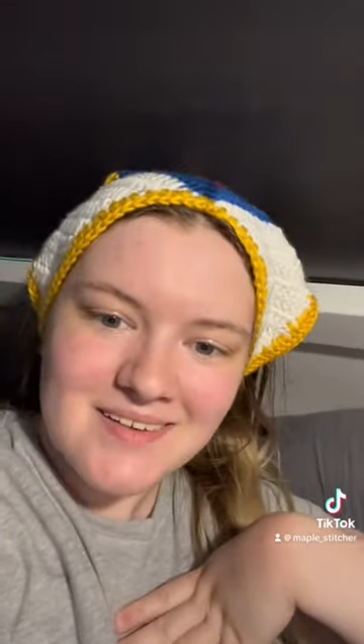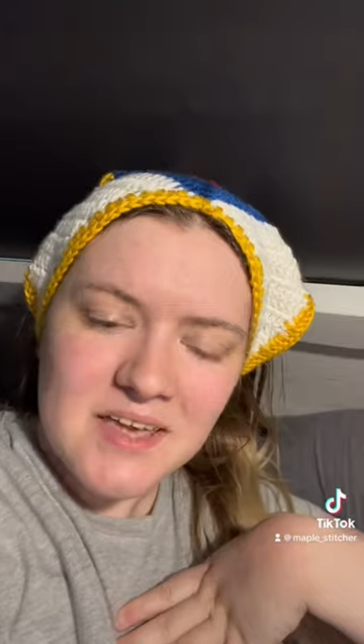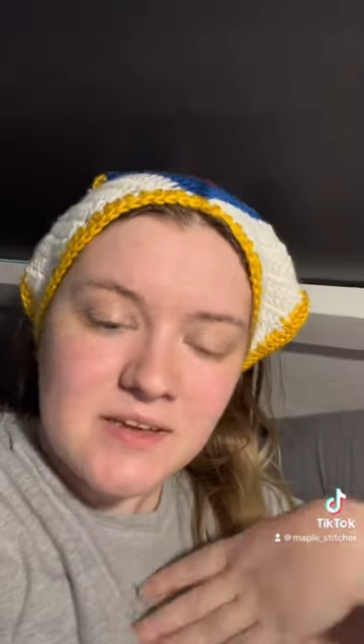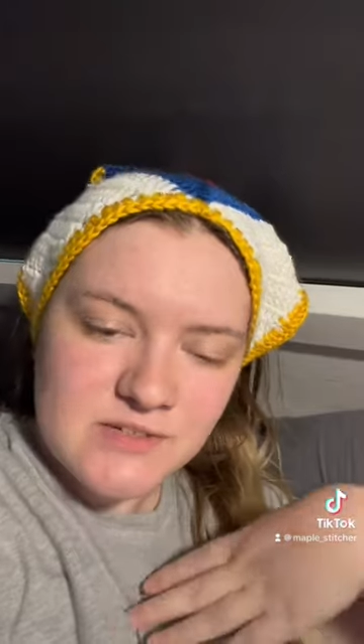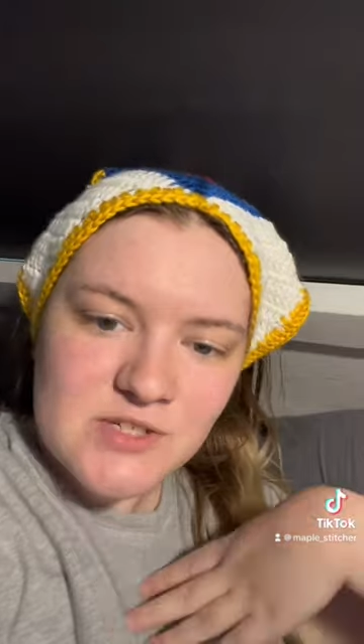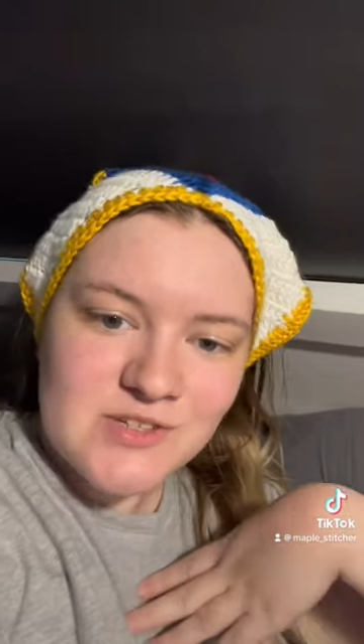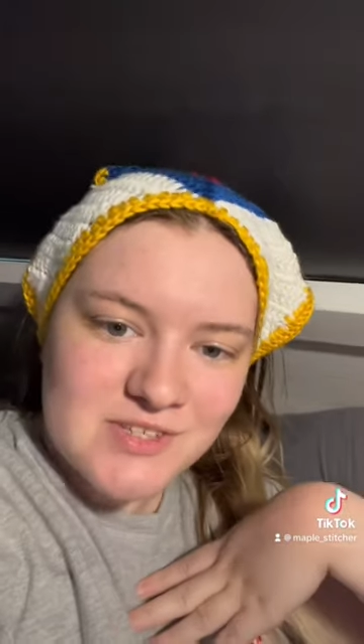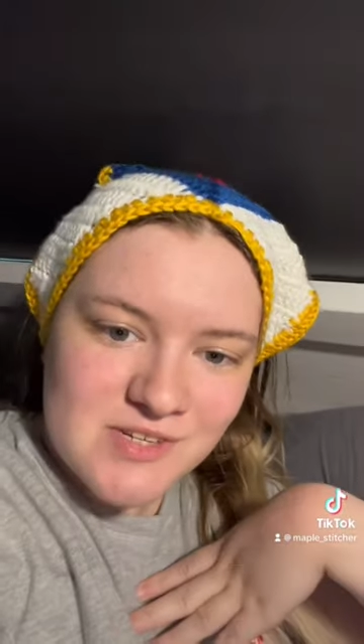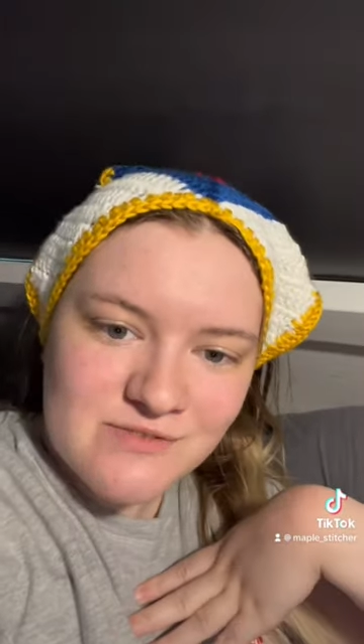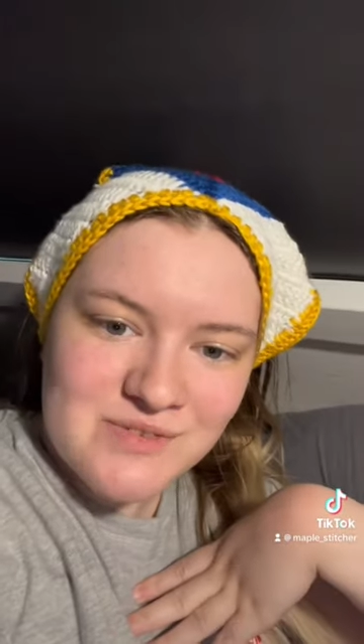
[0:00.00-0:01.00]
If she'll
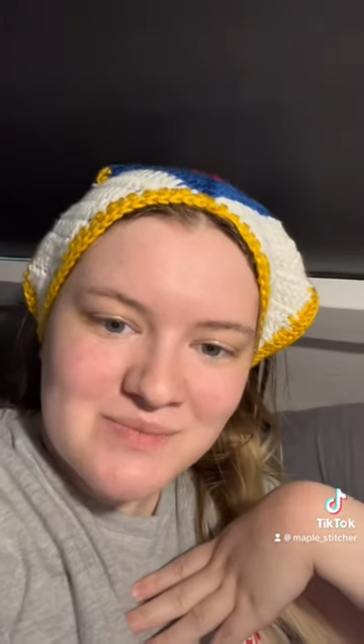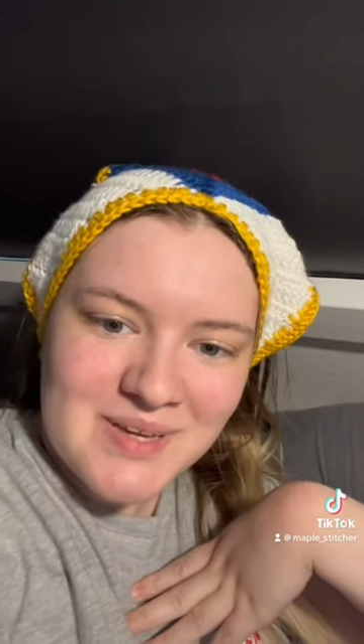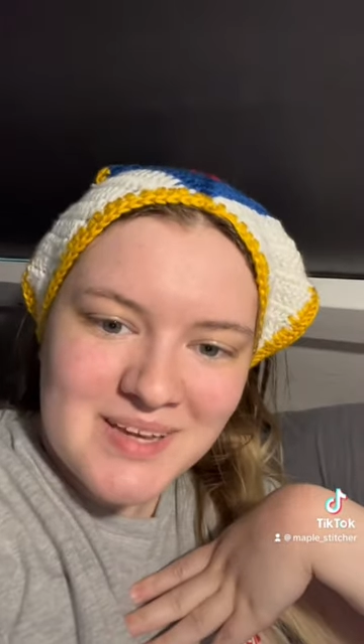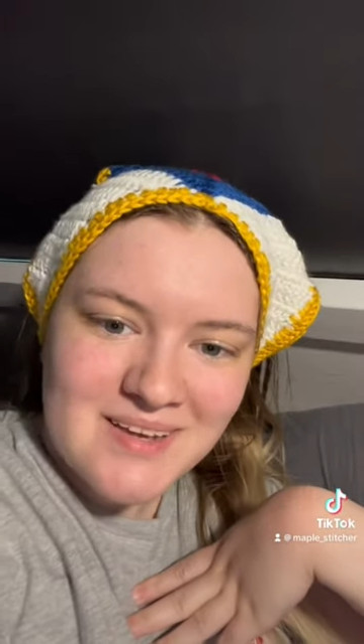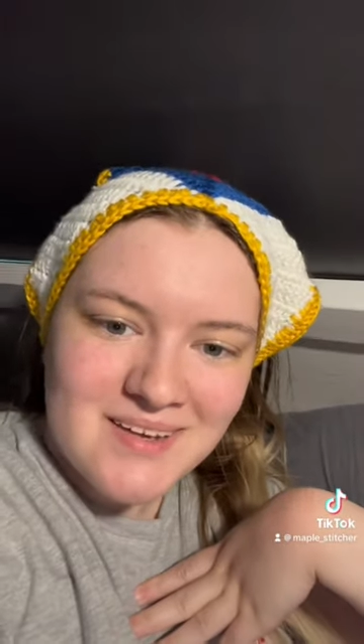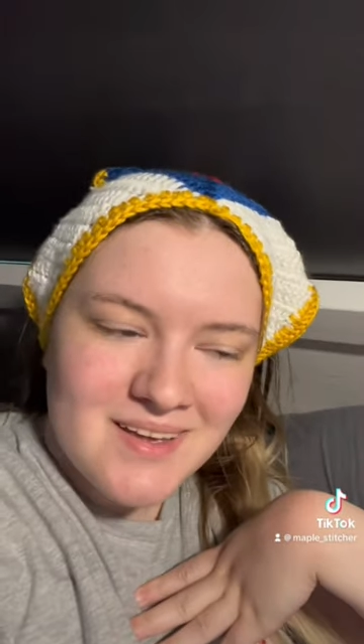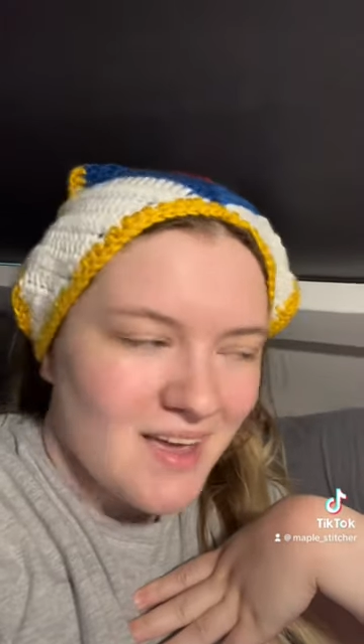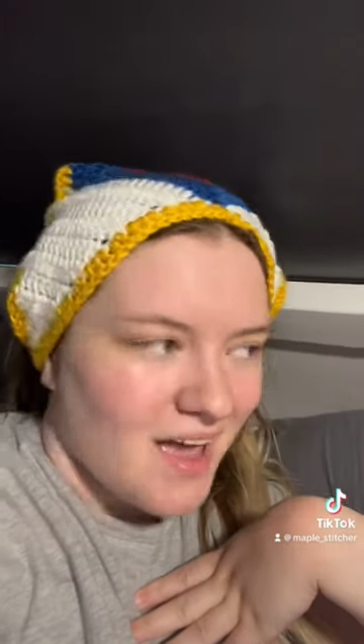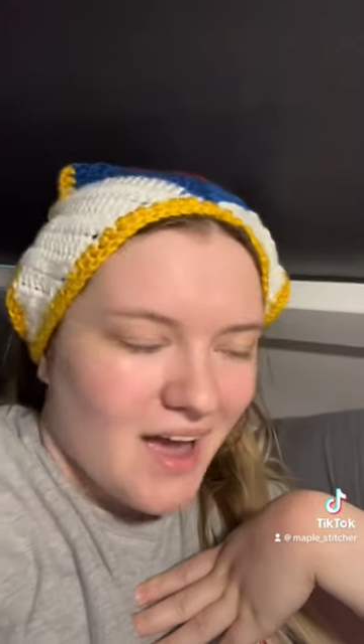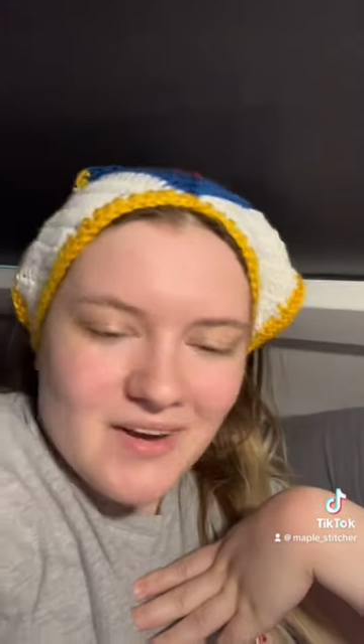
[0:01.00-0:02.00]
steal from me,
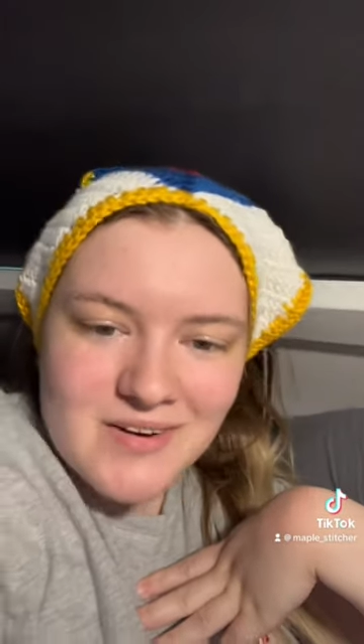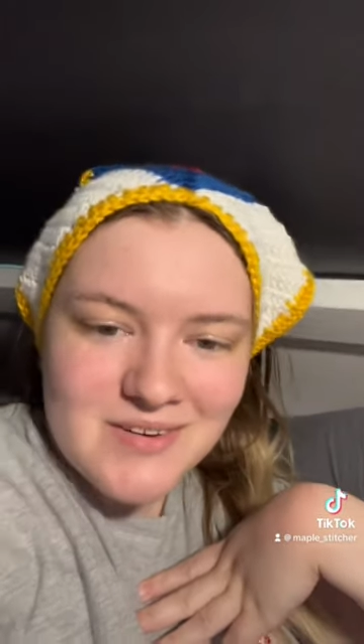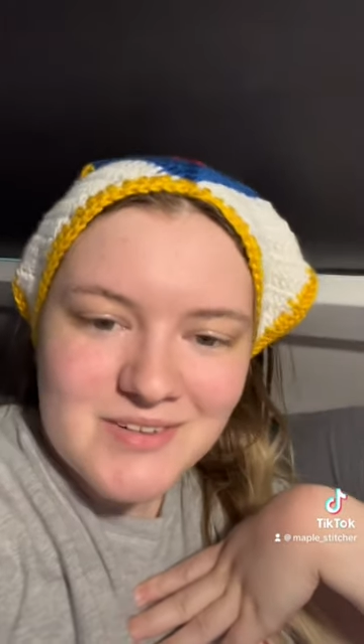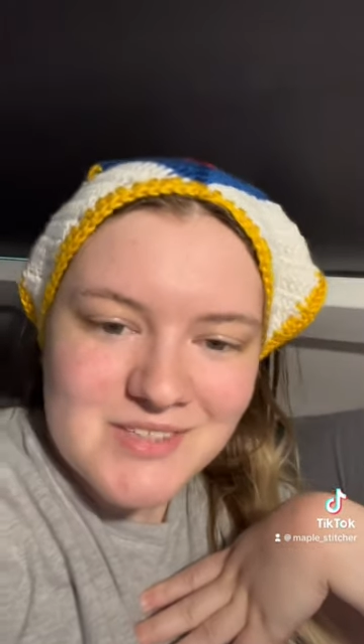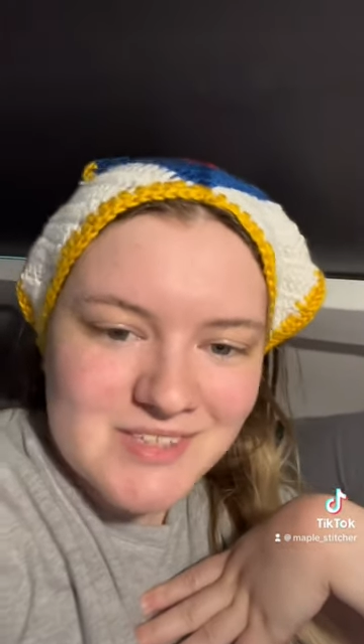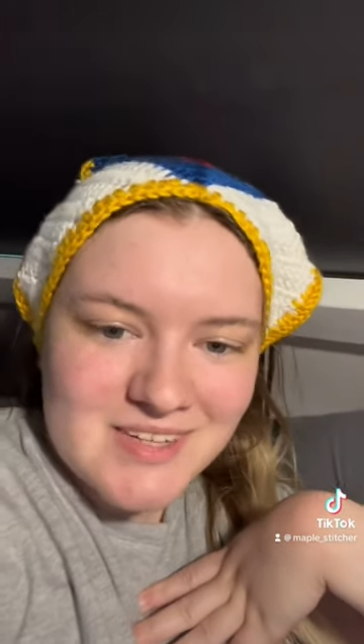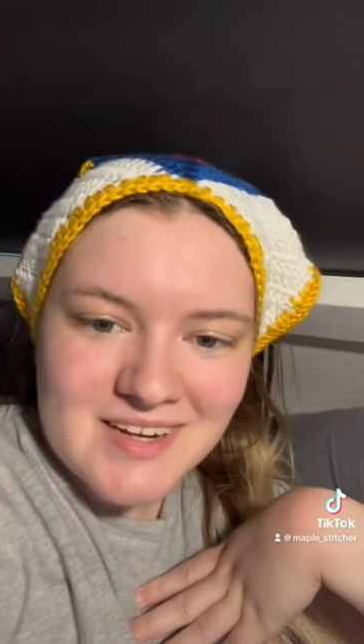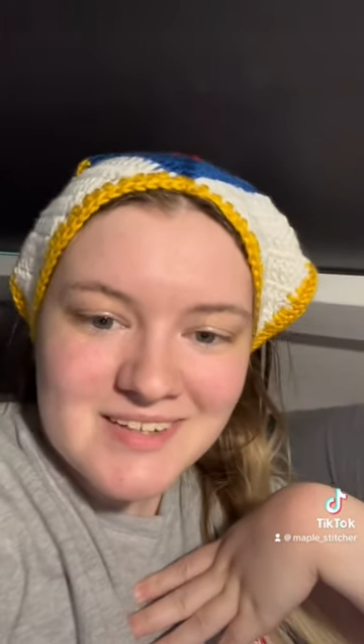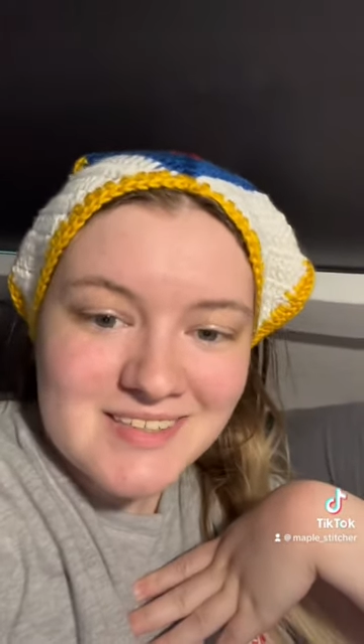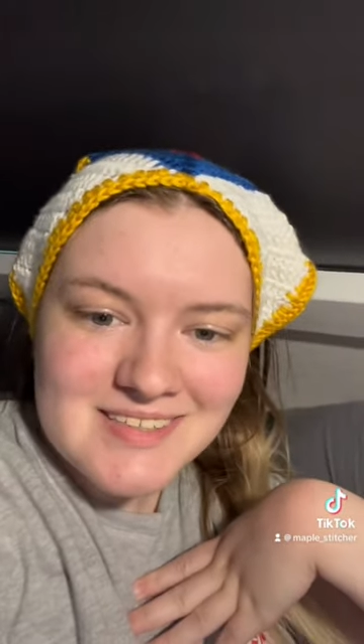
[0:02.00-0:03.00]
how do you know she's not
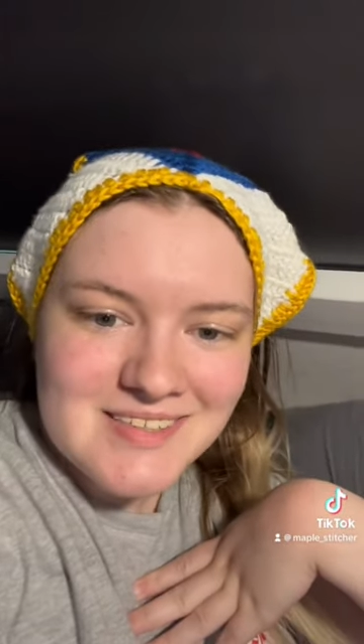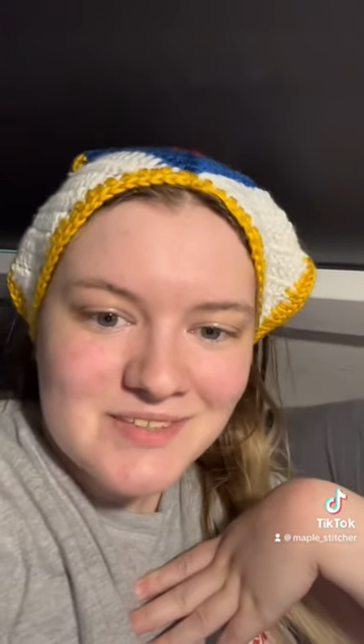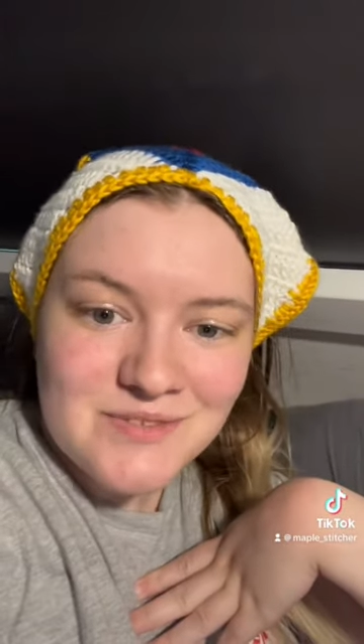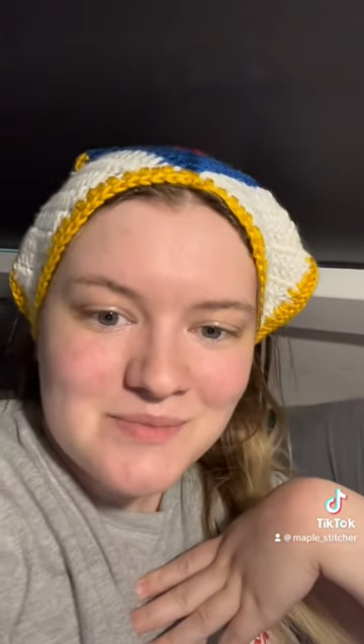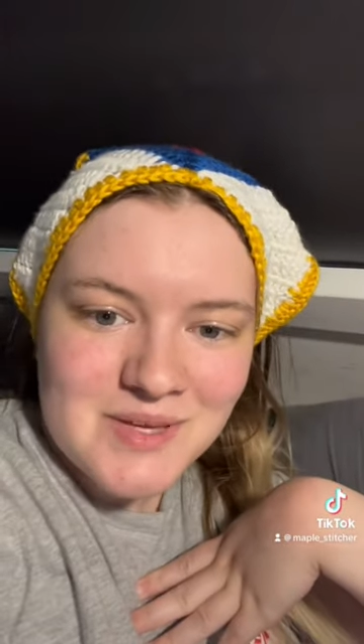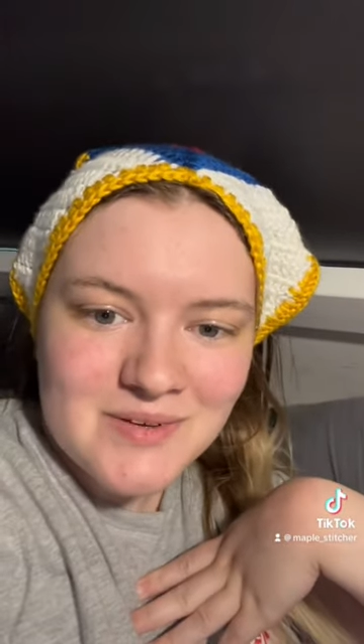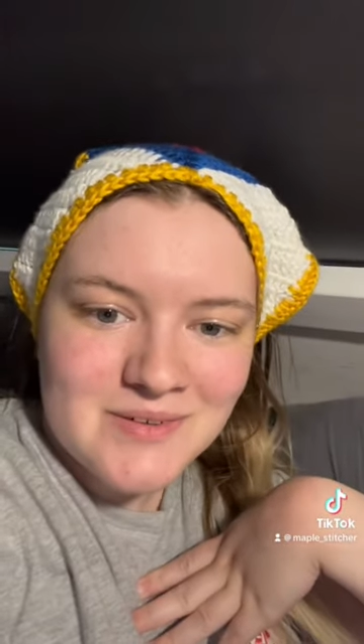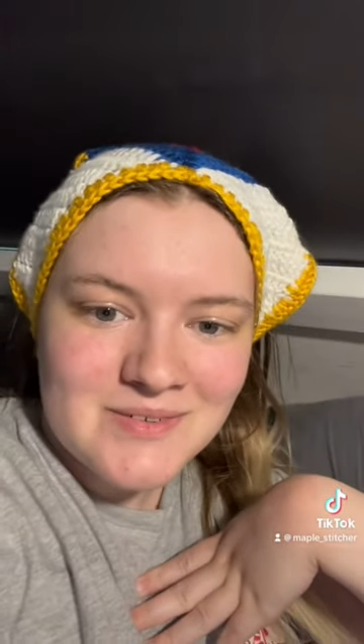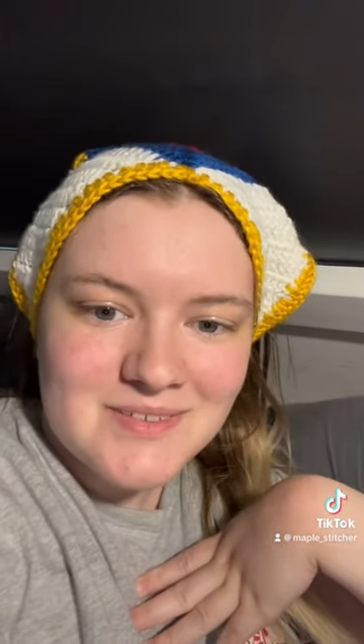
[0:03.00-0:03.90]
going to steal from you?